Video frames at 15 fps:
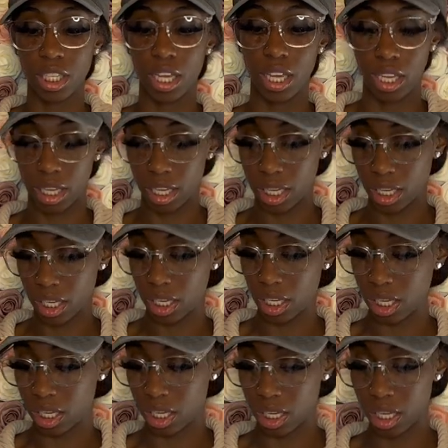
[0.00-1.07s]
And
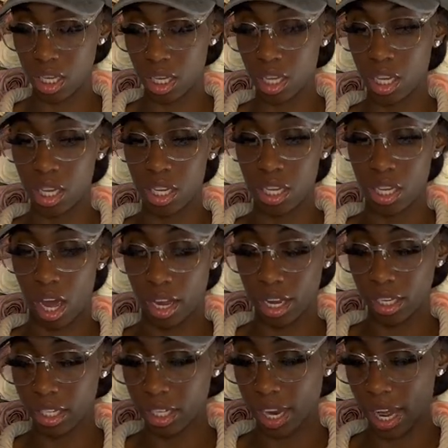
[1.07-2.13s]
y'all, they
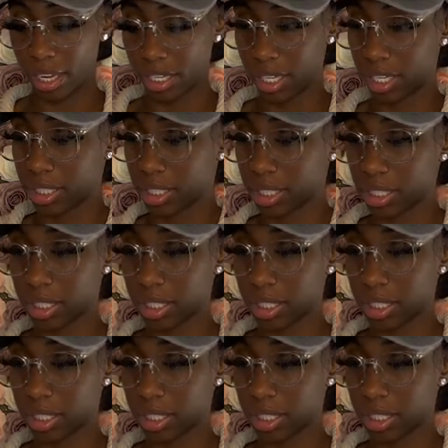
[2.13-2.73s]
look like this.